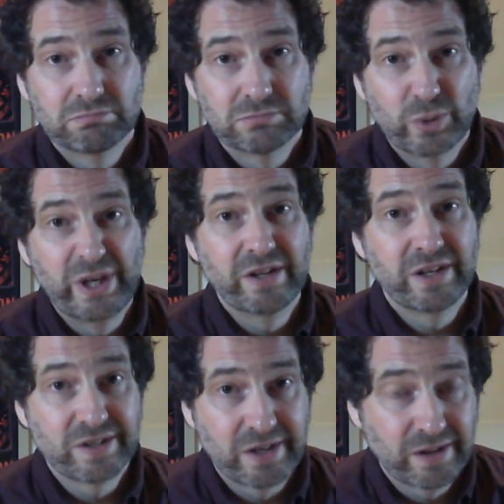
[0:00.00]
What do you
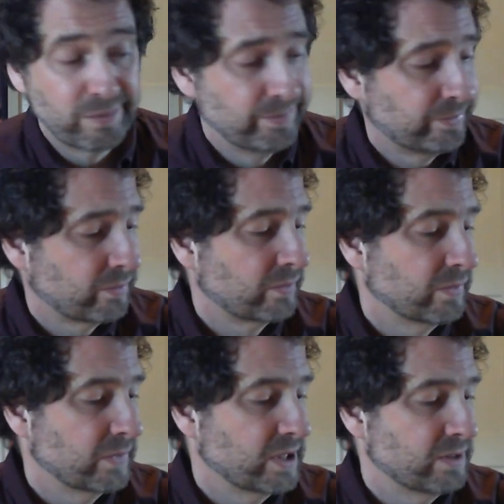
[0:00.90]
think, Seth?
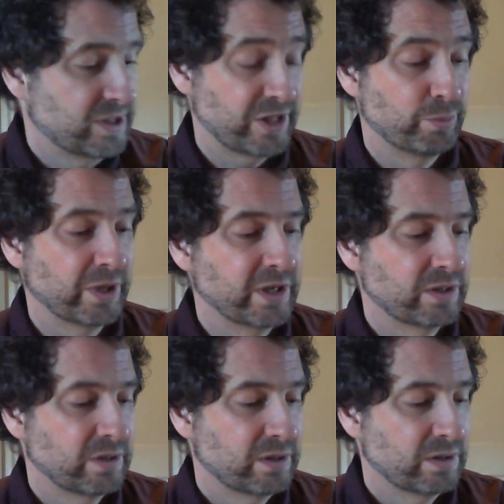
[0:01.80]
Seth blinked,
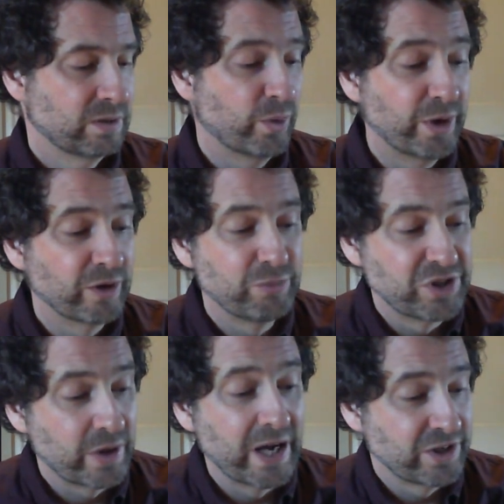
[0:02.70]
wondering if
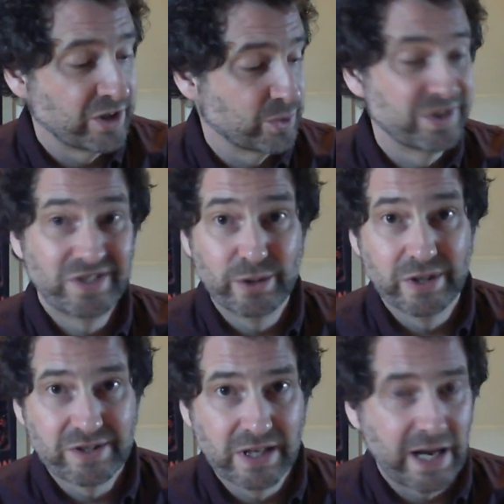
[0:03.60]
Mr. Antos was
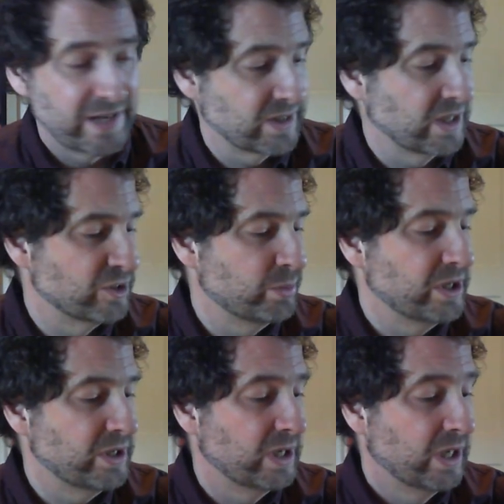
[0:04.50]
seriously asking his
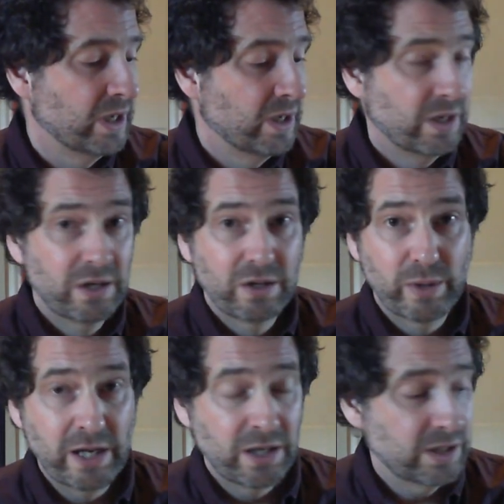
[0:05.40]
opinion.
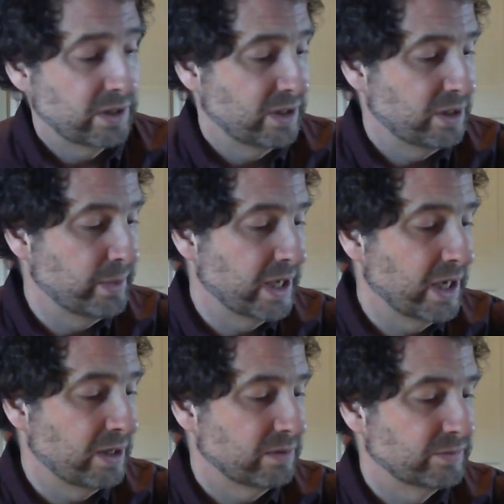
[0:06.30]
Well, he
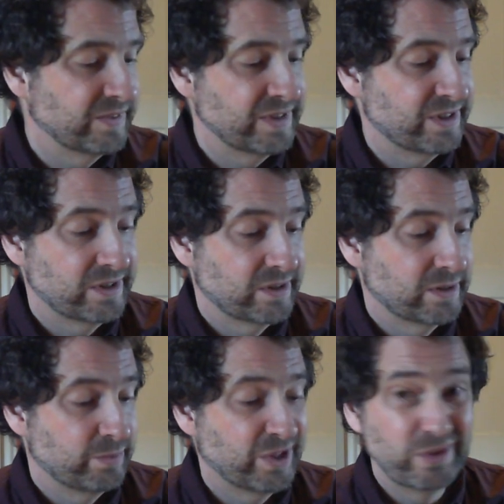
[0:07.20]
began, it's
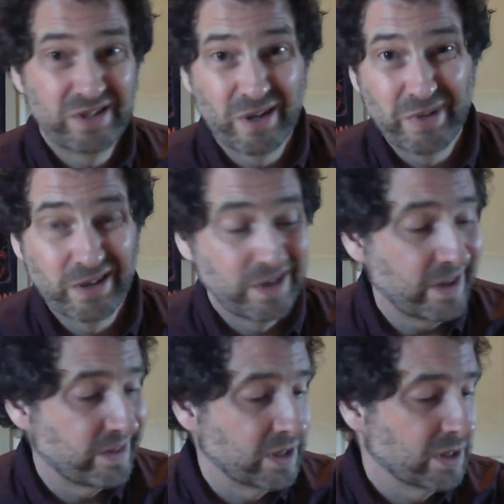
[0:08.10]
between something or
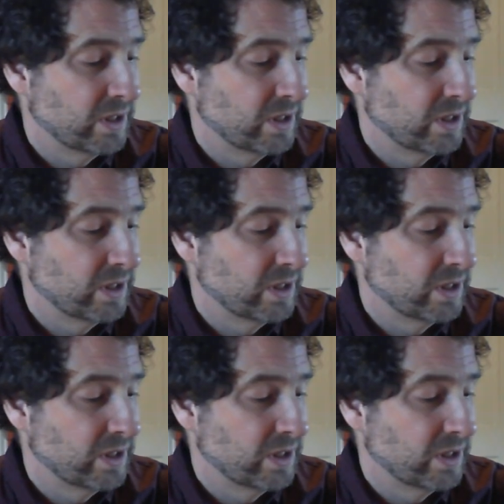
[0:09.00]
nothing.